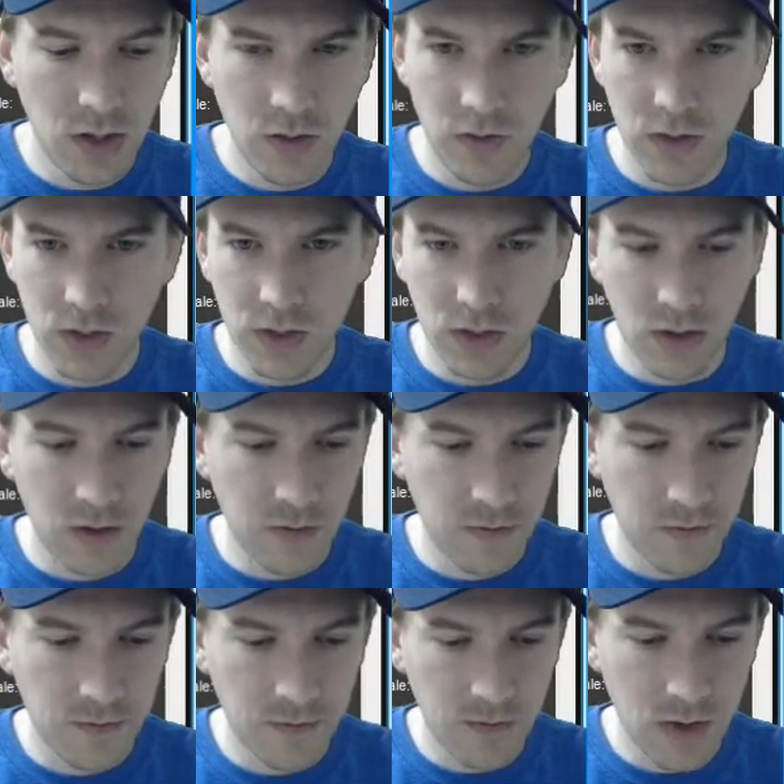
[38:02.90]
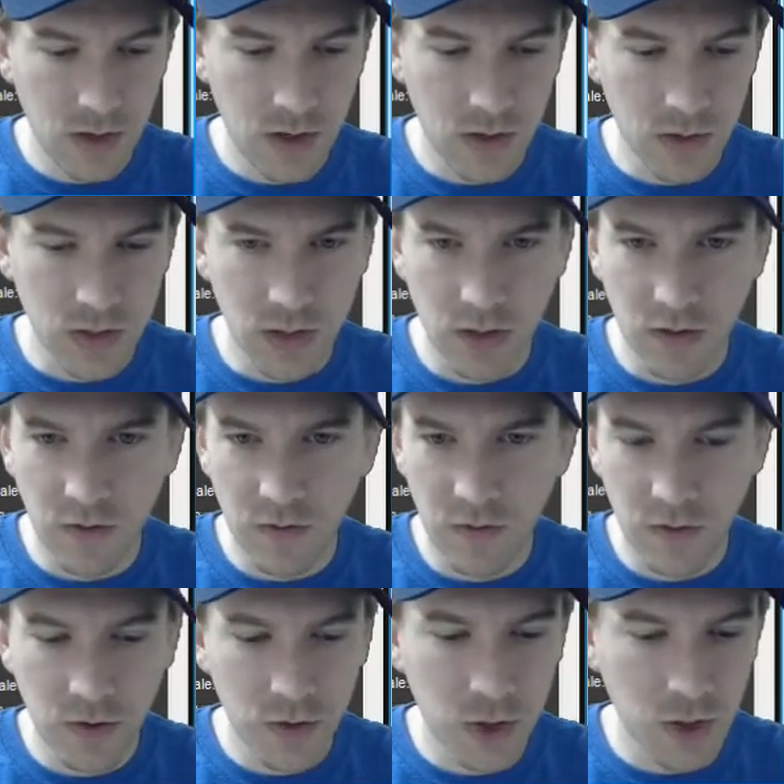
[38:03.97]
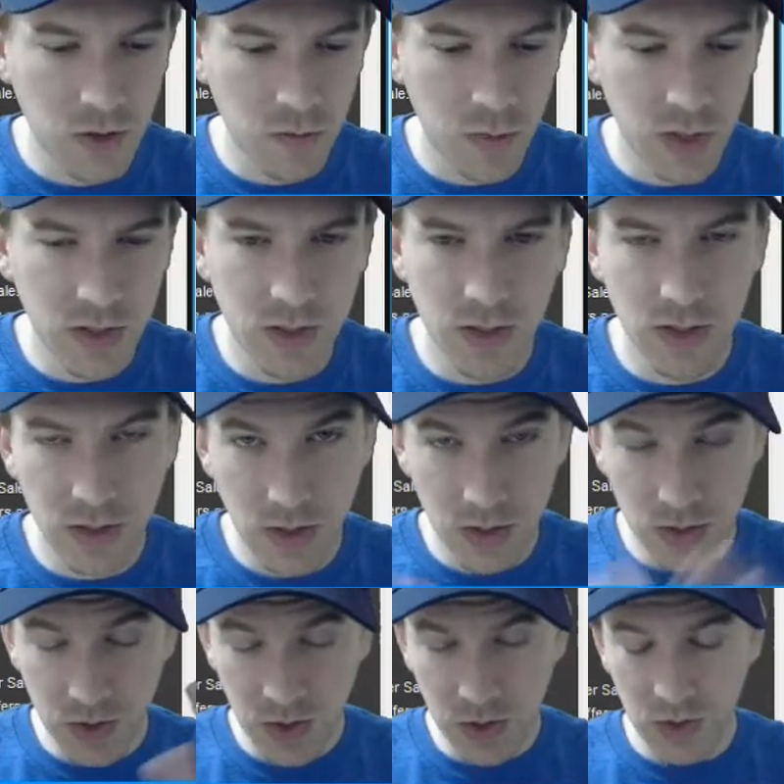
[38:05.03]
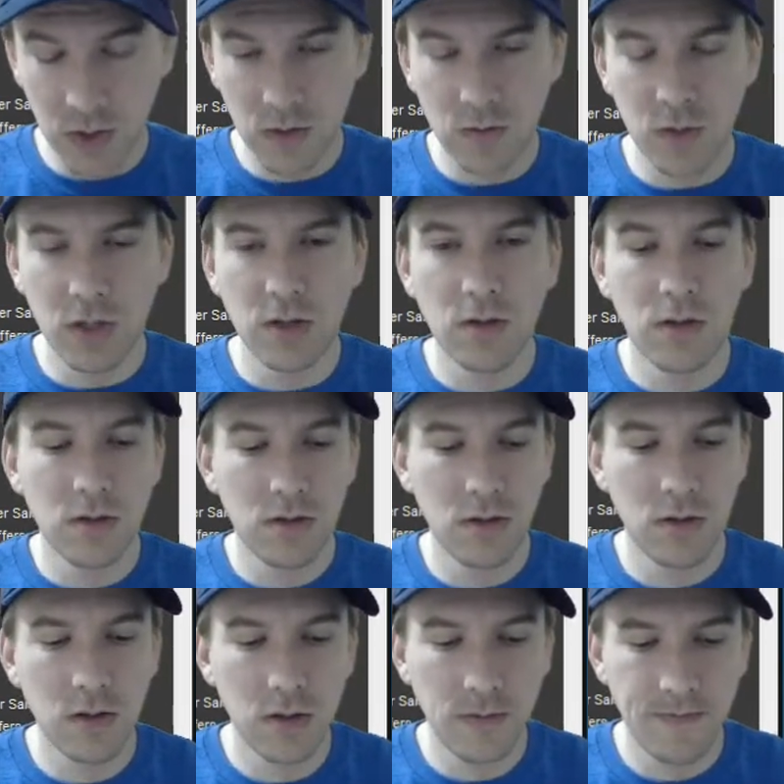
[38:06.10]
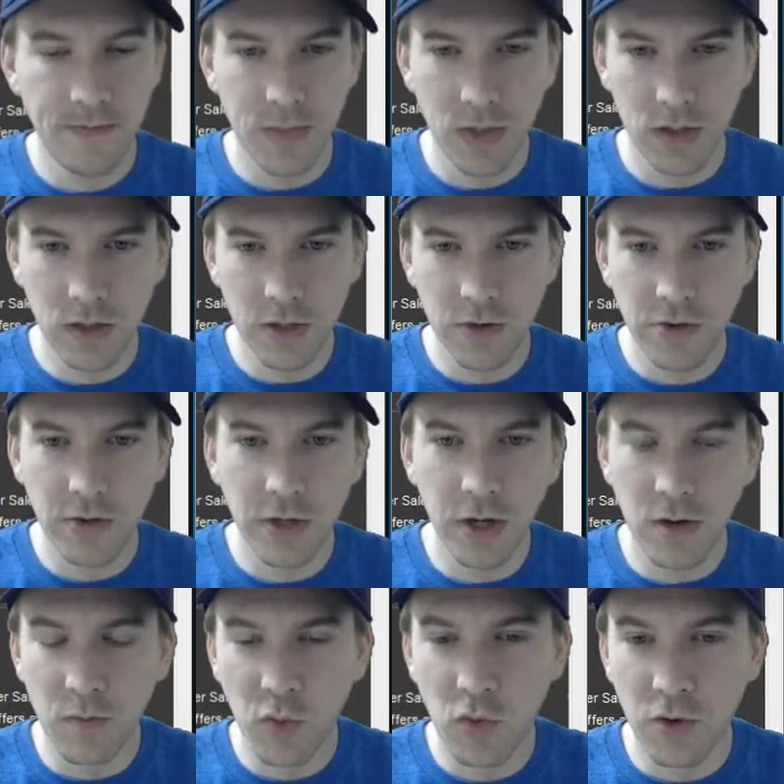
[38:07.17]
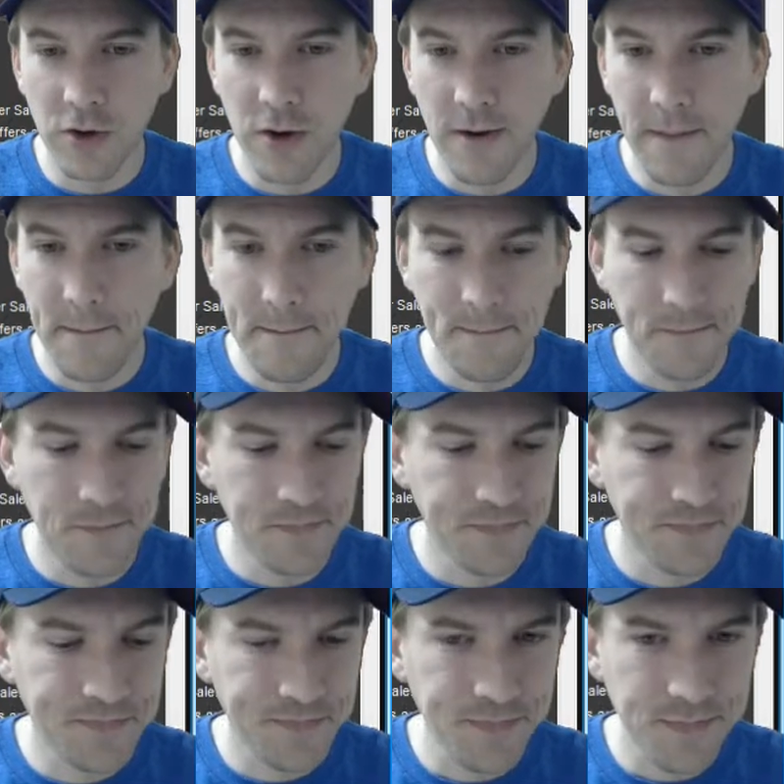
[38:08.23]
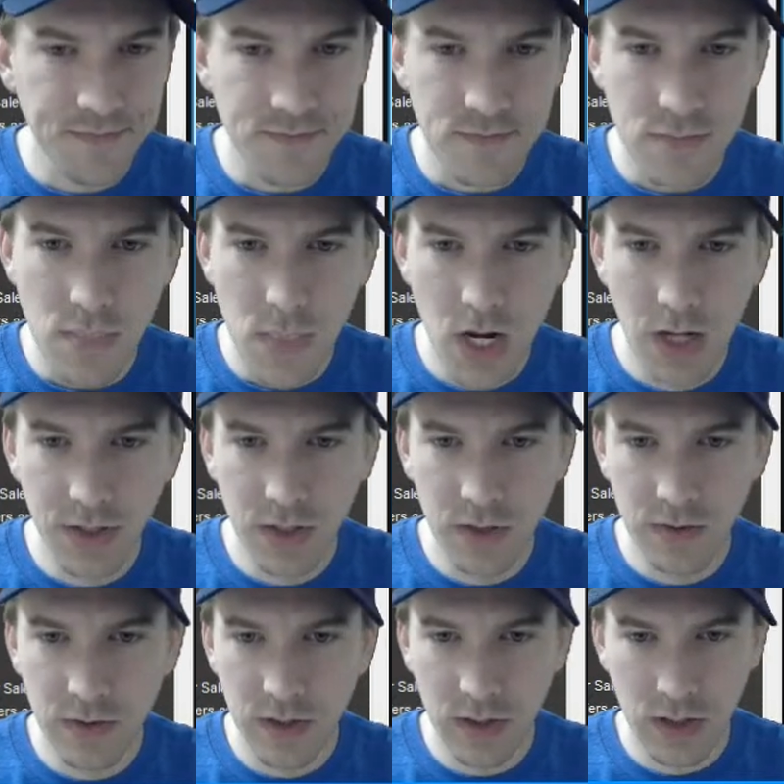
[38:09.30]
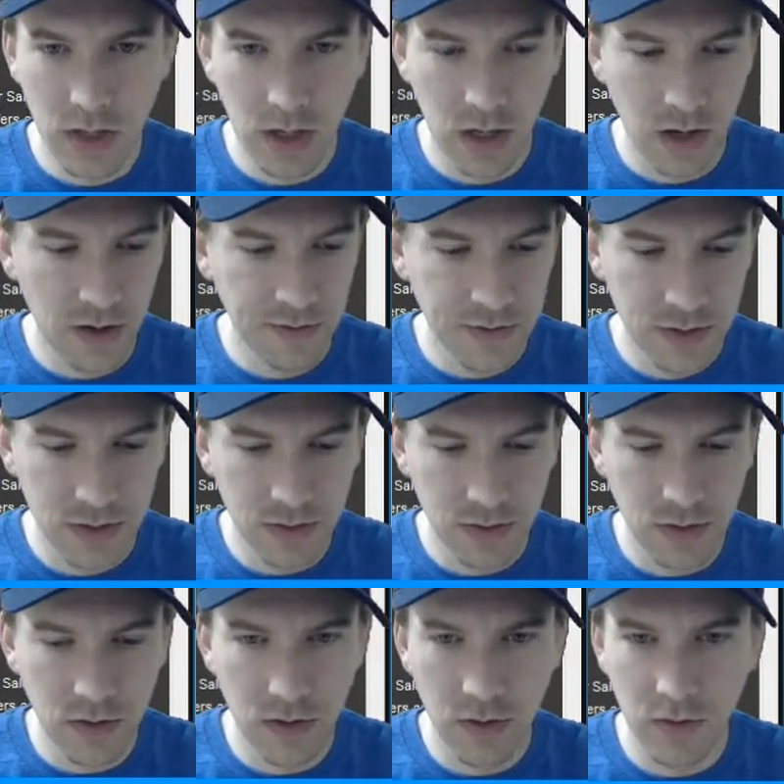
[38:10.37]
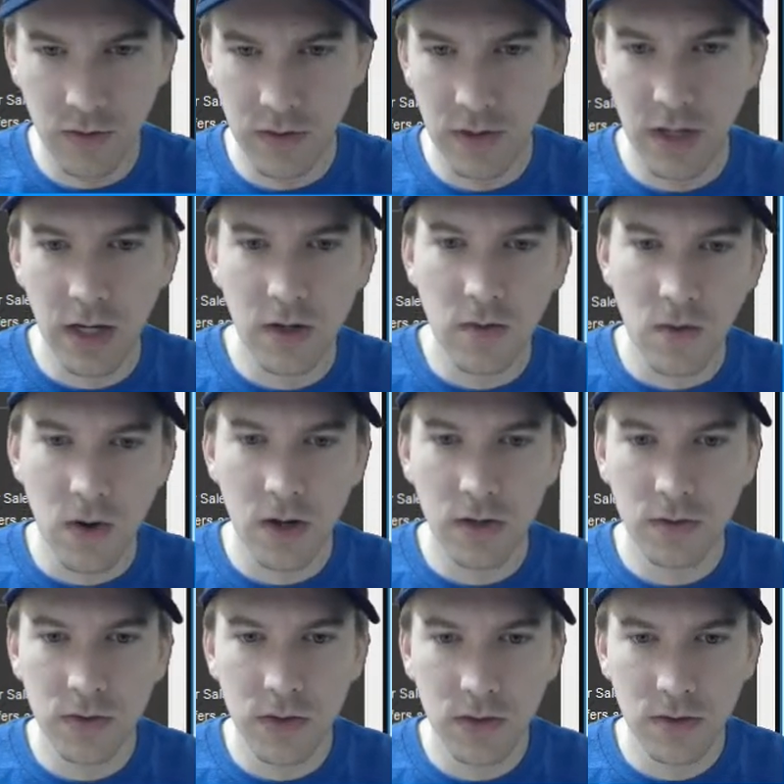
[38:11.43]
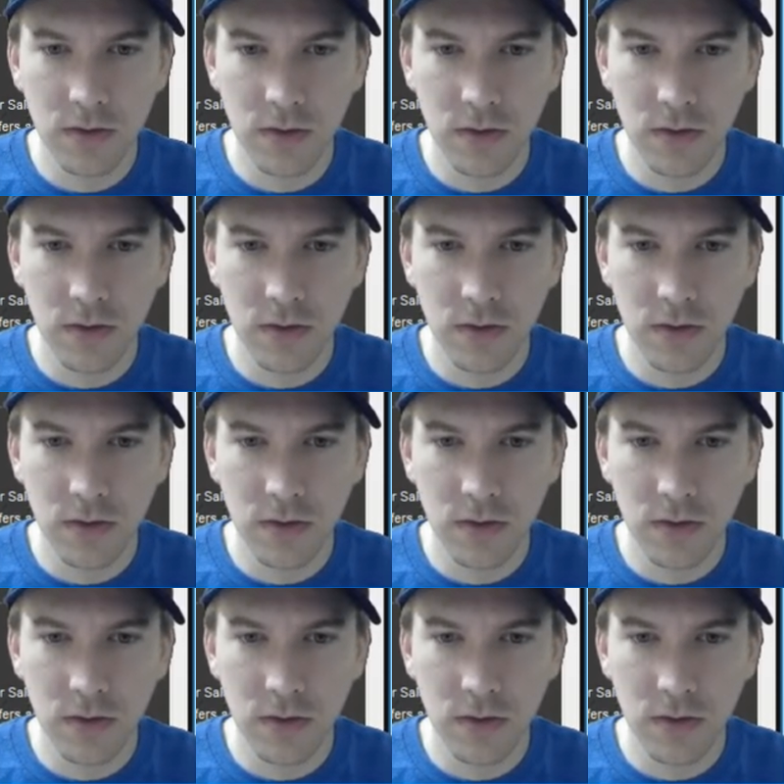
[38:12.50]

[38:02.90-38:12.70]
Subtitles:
I do this stuff outside in Photoshop, but since this is just going to be literally a border, I don't think I have to go that route.